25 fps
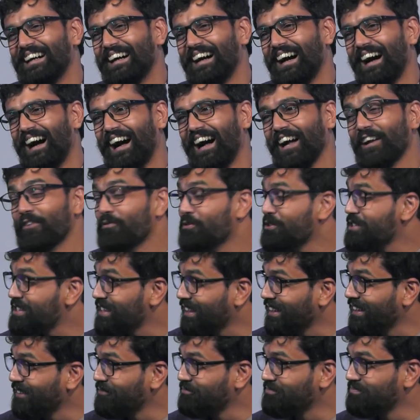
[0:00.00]
I would
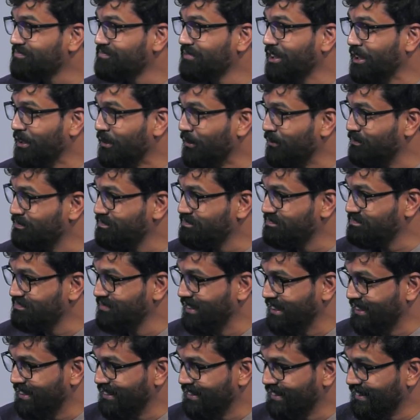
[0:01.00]
say, you know,
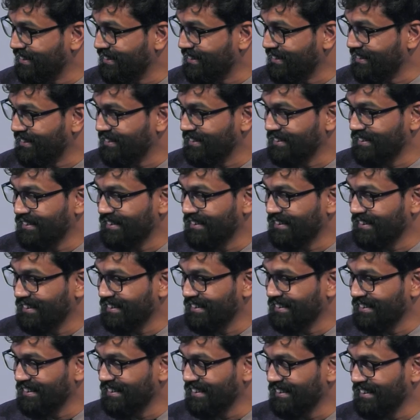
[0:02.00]
in
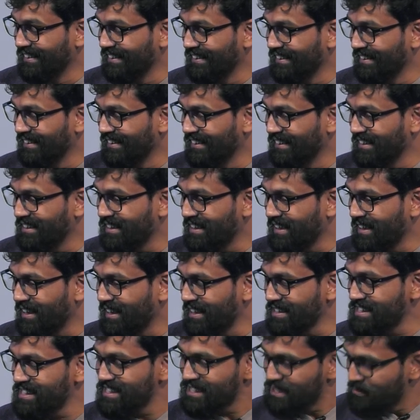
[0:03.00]
a
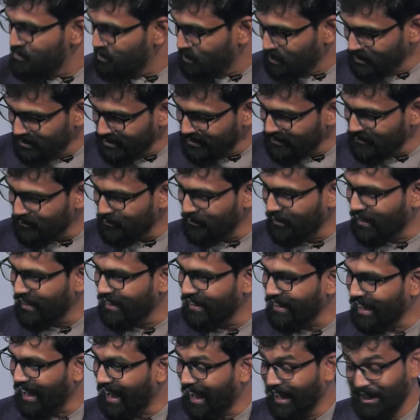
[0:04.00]
simple
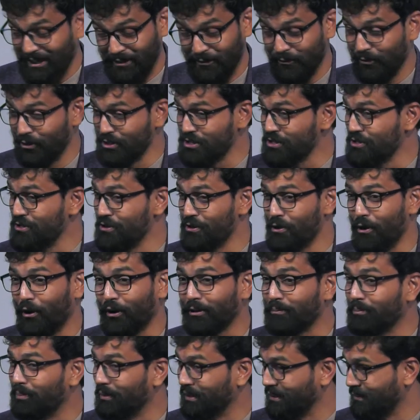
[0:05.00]
way, I was
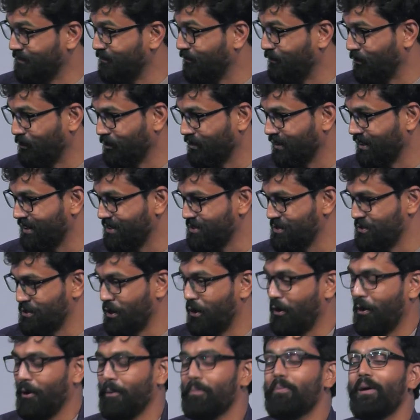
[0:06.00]
not built for that
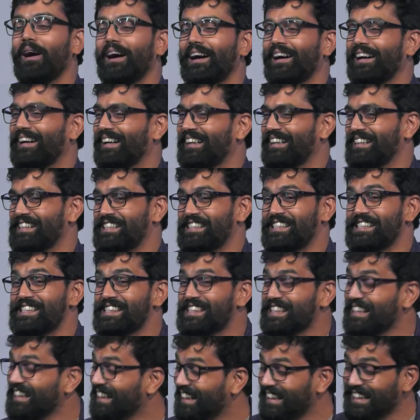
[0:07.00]
job.
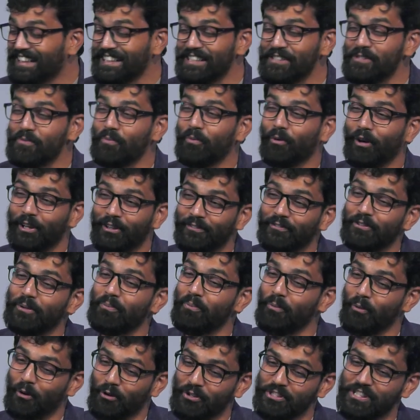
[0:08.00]
It is one of the
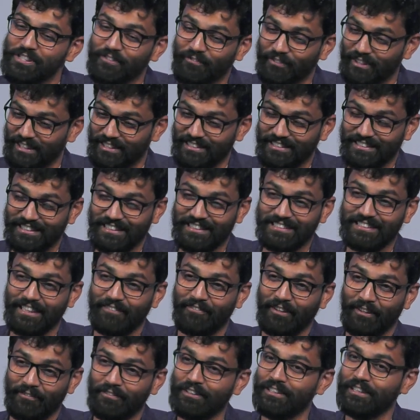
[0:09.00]
most difficult things I've
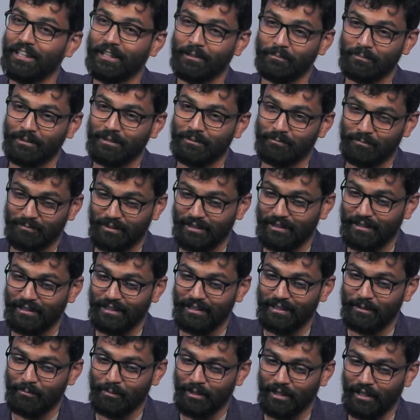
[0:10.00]
ever done
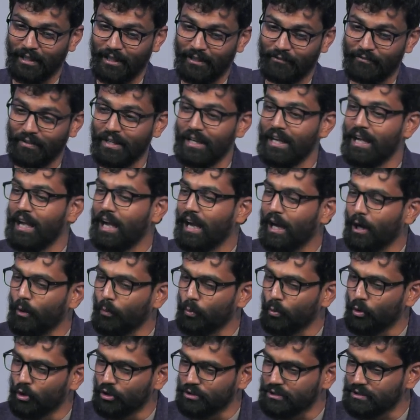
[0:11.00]
in my life. I
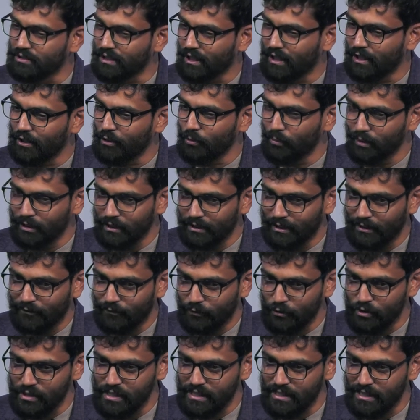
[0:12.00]
was doing that
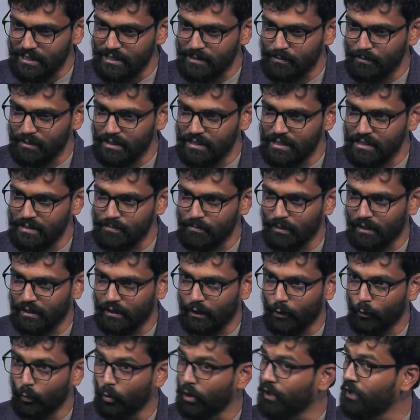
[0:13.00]
for 6 months, but I
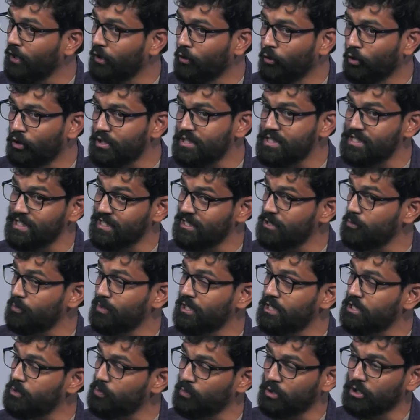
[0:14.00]
only got 6
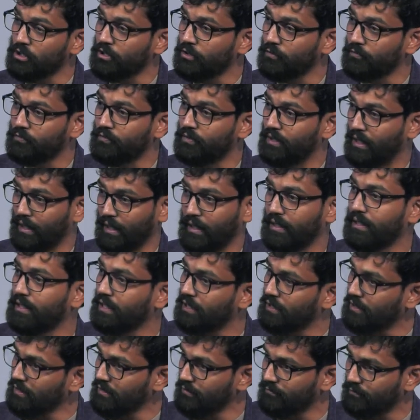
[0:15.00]
weeks worth of
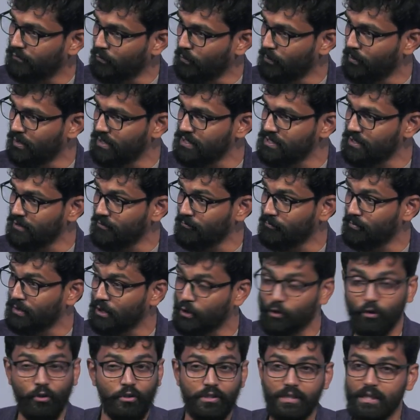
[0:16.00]
data for myself
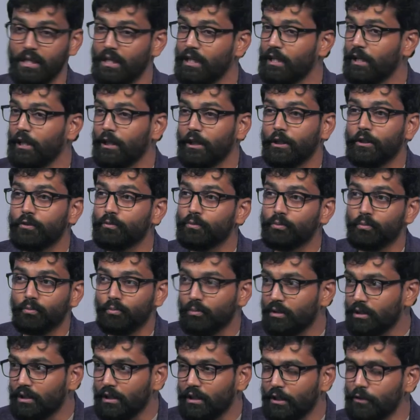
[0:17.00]
because
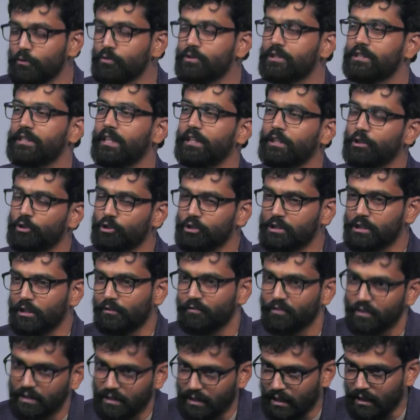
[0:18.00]
you set yourself
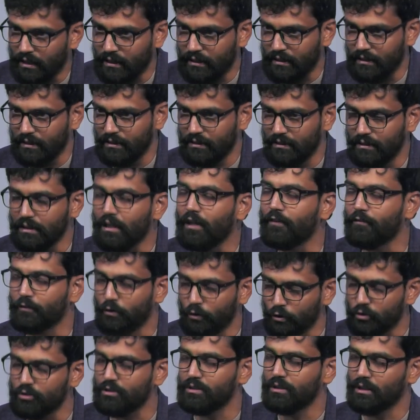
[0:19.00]
a target. Of
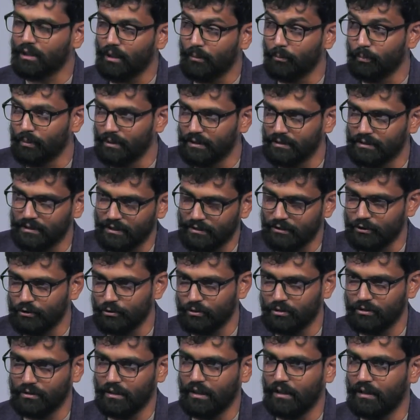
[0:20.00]
course, the company sets you a
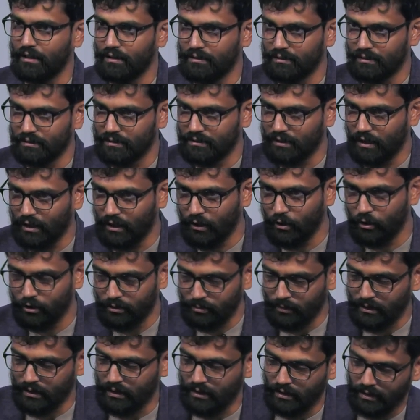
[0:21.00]
target. It's
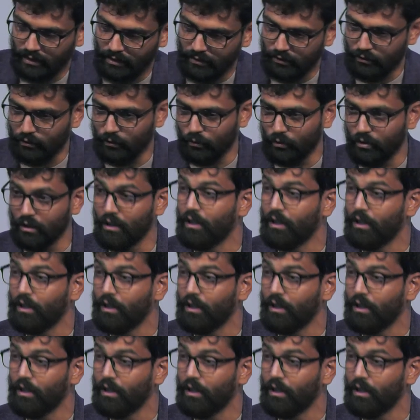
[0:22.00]
algorithmically controlled.